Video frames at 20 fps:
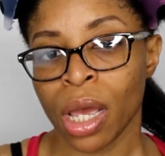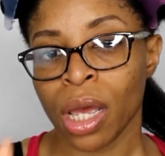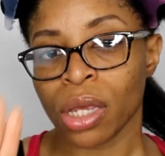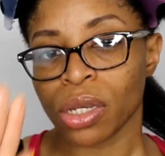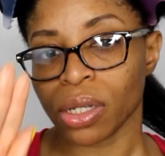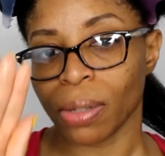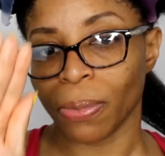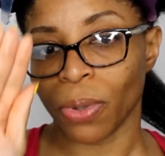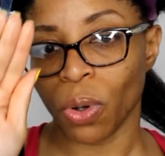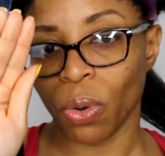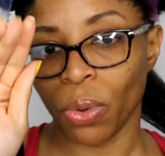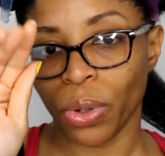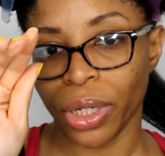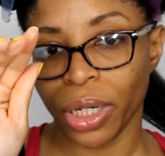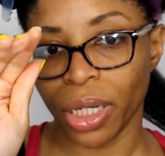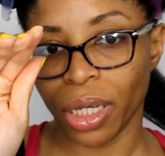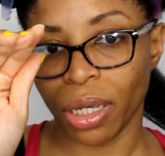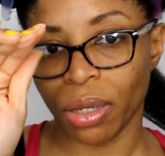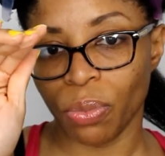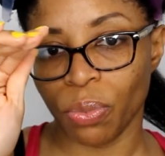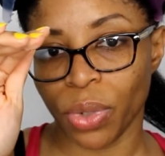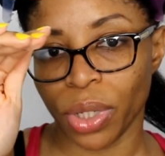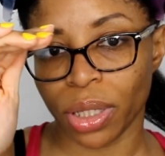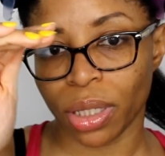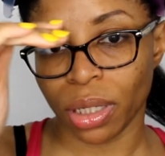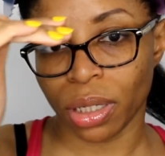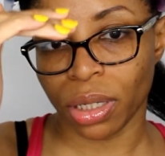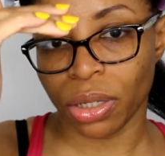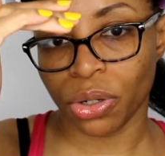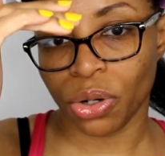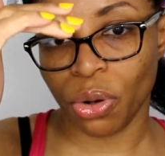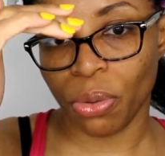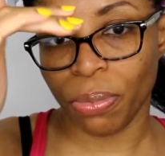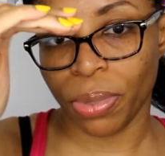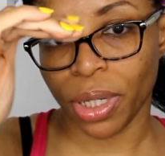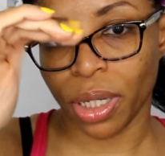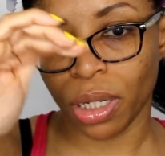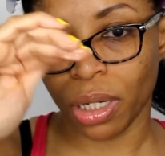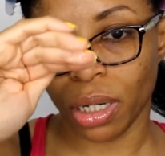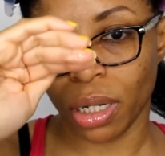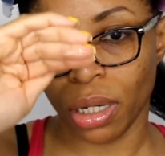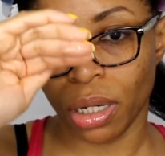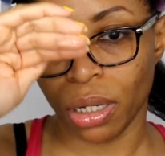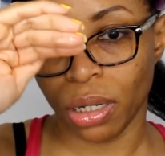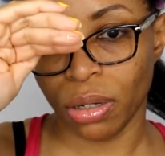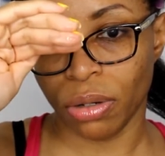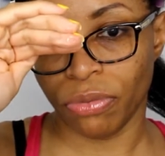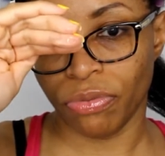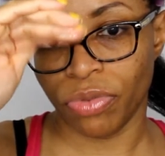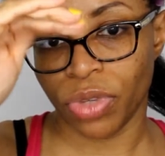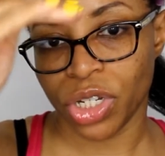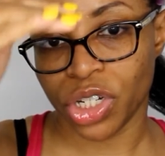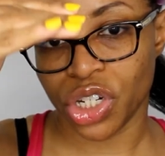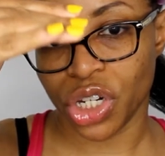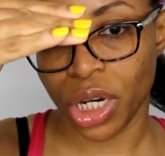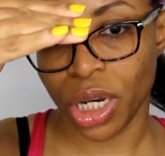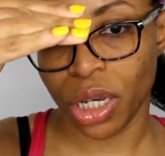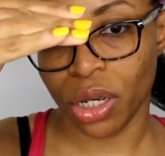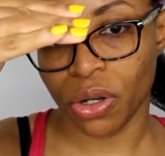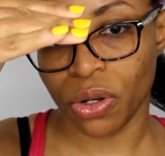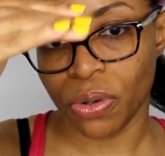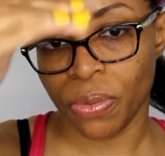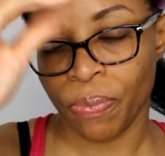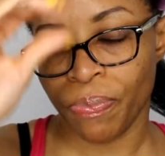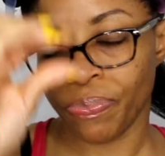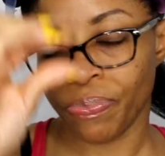So I'm going in with a little bit of the gel,